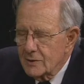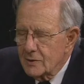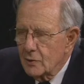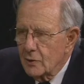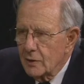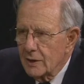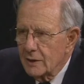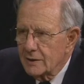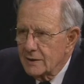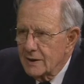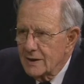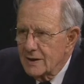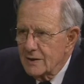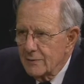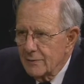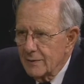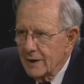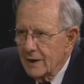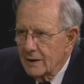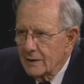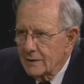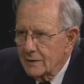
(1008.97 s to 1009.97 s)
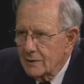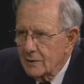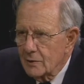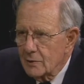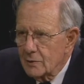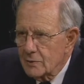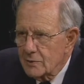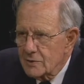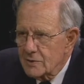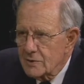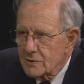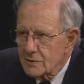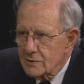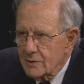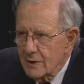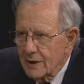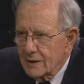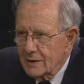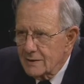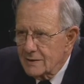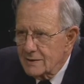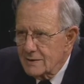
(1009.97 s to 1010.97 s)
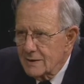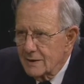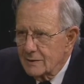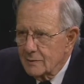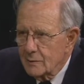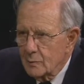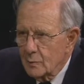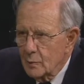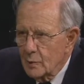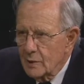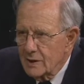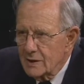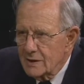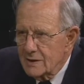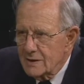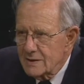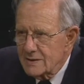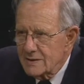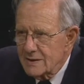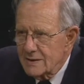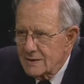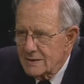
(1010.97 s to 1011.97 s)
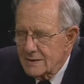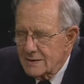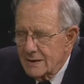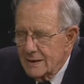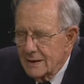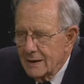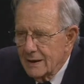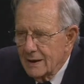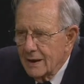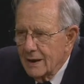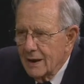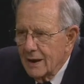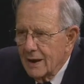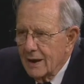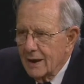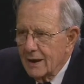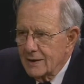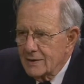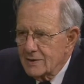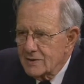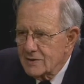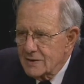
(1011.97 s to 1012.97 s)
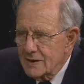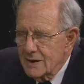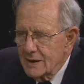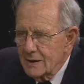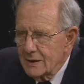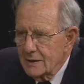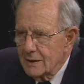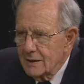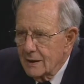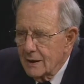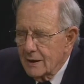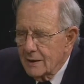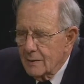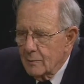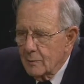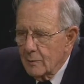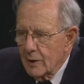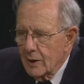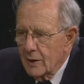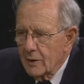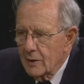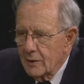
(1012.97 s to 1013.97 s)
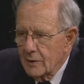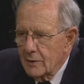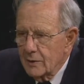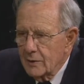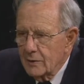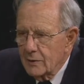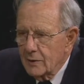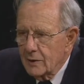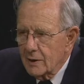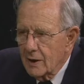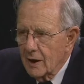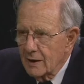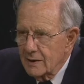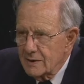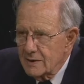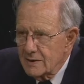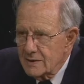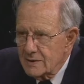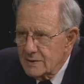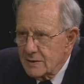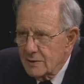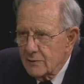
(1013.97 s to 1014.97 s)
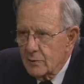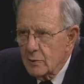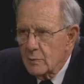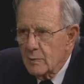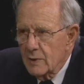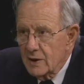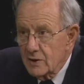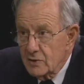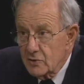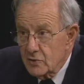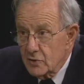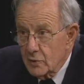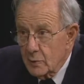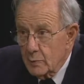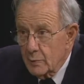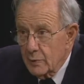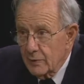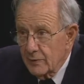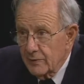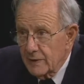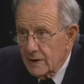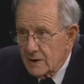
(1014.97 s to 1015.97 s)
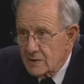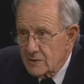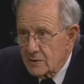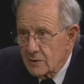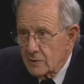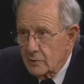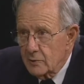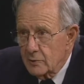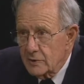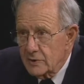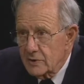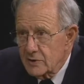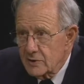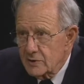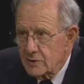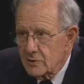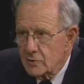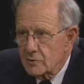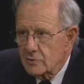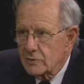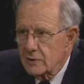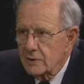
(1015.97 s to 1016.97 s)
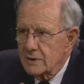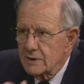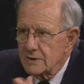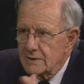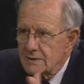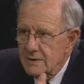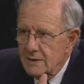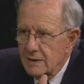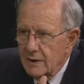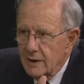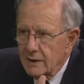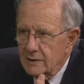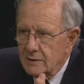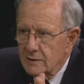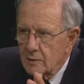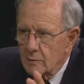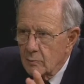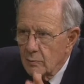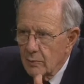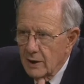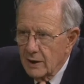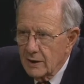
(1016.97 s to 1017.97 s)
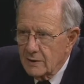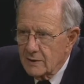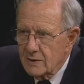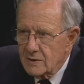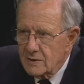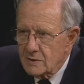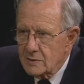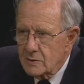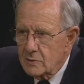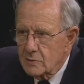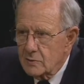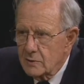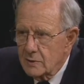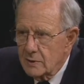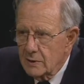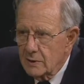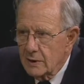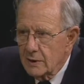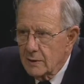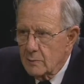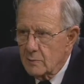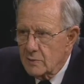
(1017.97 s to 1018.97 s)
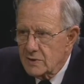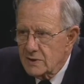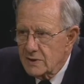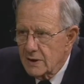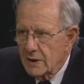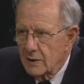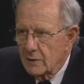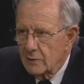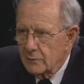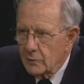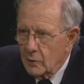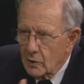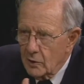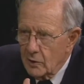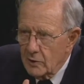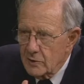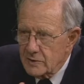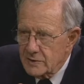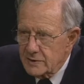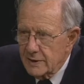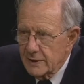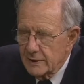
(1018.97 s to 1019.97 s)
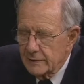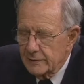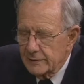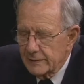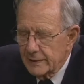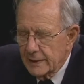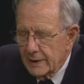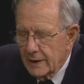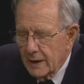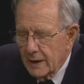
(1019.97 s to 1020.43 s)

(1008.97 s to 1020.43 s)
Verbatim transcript: to identify those strengths and weaknesses, and seek Uh, the guidance of a major professor, which is usually selected by the student himself or herself.